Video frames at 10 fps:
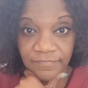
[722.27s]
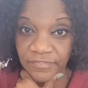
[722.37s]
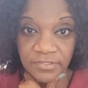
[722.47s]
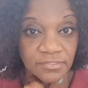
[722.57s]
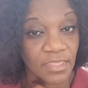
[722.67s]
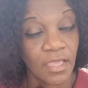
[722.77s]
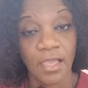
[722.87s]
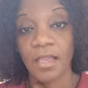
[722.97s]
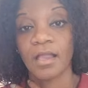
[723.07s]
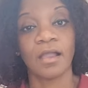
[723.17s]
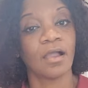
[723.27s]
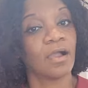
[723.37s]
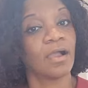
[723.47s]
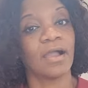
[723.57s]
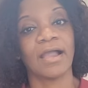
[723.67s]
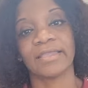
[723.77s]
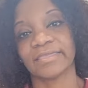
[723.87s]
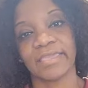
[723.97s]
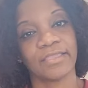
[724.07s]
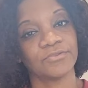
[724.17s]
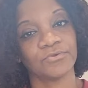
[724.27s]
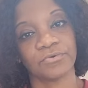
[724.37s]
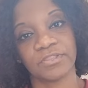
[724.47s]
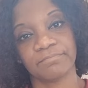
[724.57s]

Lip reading: this, I can't do it.